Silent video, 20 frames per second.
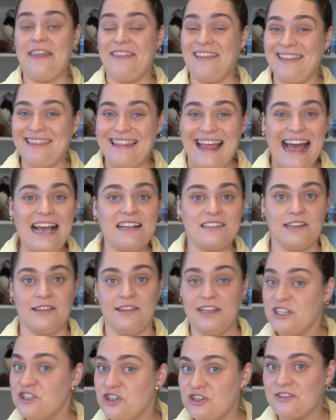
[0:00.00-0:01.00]
The last
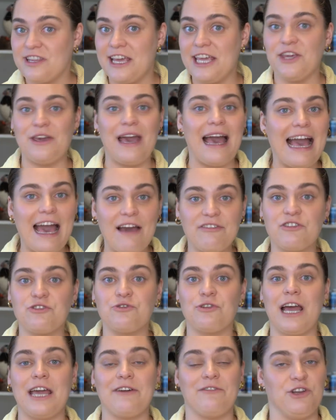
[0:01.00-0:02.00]
delicious thing you have to
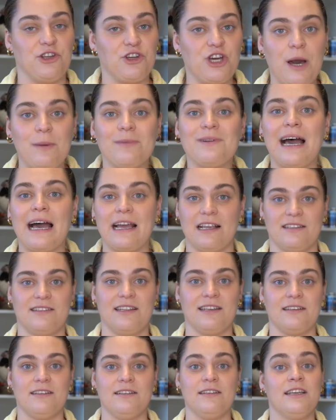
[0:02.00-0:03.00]
try when you come to
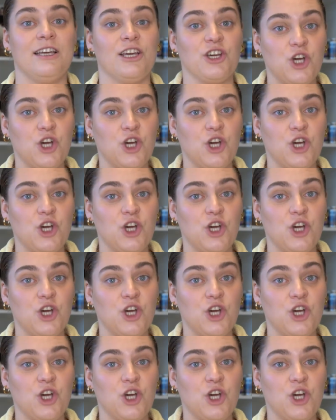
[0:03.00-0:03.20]
Iceland,